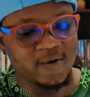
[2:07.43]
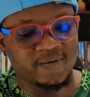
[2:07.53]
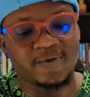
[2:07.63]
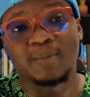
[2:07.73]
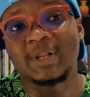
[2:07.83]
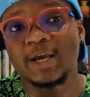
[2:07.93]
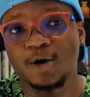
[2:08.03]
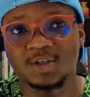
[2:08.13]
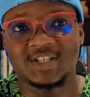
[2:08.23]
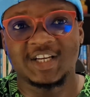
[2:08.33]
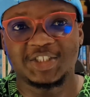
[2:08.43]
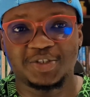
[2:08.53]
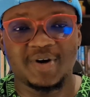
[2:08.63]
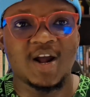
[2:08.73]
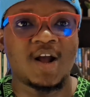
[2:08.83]
from Lagos,
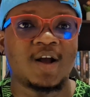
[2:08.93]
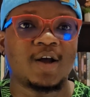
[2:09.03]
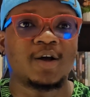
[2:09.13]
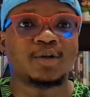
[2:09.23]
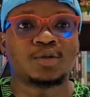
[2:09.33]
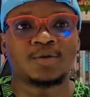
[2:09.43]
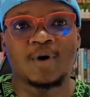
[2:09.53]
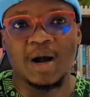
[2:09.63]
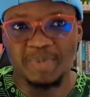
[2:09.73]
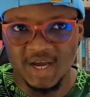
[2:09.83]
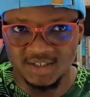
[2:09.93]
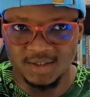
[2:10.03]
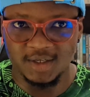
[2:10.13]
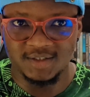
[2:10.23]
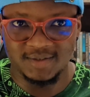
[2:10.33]
Nigeria to Abia
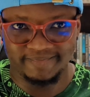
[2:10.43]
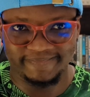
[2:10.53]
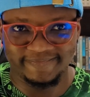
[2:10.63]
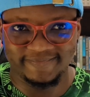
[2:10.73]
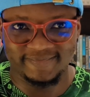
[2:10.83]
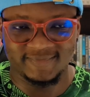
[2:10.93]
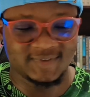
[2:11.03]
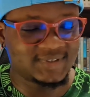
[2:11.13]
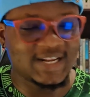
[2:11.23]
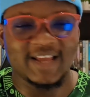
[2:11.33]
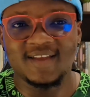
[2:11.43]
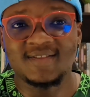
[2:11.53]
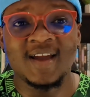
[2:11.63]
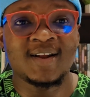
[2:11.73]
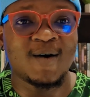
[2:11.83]
State. It's like a
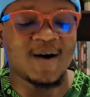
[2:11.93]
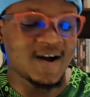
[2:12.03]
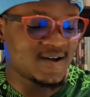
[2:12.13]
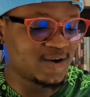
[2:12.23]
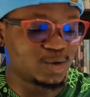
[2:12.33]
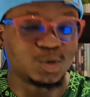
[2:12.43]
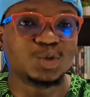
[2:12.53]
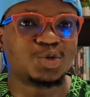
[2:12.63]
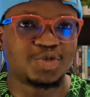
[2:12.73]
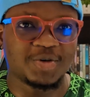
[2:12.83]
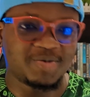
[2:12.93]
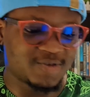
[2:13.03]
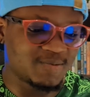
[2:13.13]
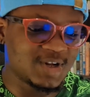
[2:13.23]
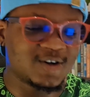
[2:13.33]
ten hour road trip
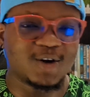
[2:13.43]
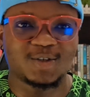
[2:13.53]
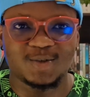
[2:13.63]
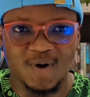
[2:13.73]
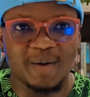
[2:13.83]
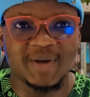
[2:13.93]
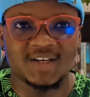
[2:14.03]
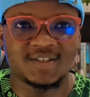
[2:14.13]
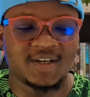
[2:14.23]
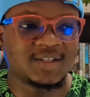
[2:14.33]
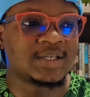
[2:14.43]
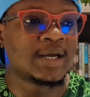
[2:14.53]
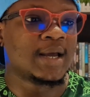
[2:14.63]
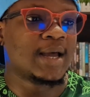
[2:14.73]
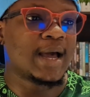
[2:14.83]
from Lagos to Abia State.
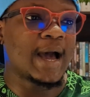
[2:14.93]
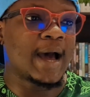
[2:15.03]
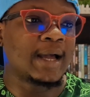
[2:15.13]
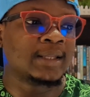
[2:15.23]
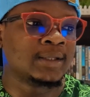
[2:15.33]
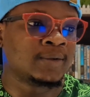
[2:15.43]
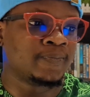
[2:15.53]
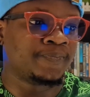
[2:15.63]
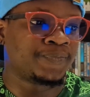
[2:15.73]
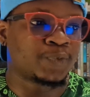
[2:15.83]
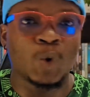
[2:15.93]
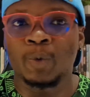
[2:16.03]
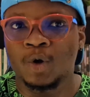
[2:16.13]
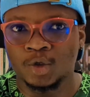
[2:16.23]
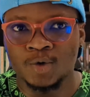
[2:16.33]
And when
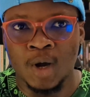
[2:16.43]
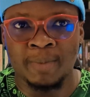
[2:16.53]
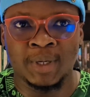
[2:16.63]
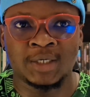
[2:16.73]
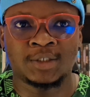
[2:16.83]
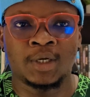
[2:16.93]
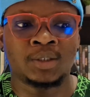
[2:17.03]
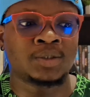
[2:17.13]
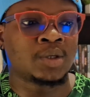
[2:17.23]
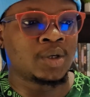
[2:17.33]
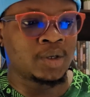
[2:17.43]
we got to Abia State,